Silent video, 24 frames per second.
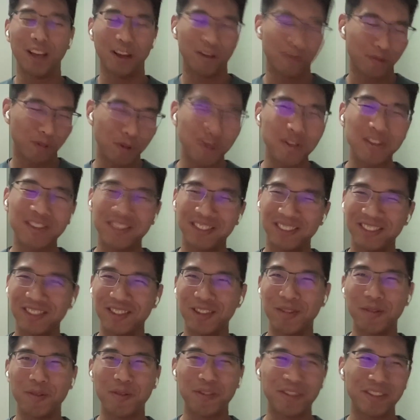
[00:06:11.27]
Yeah, of course,
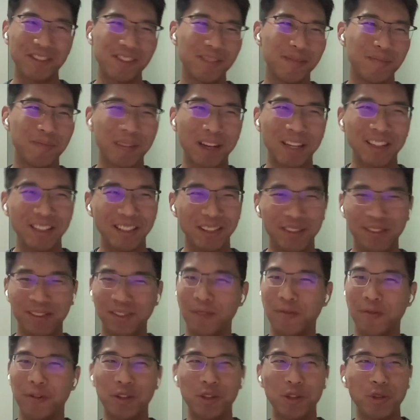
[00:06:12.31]
but it's
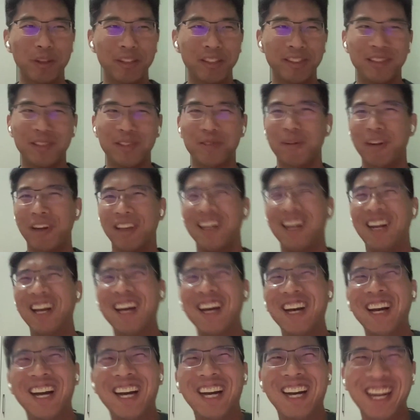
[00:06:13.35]
different choices,
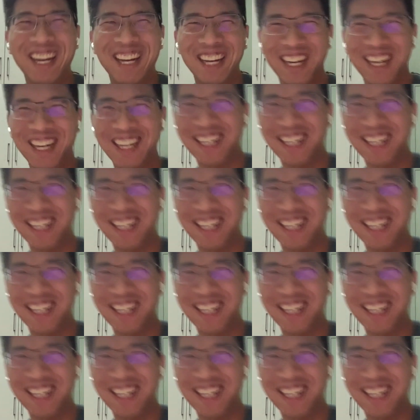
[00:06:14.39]
right?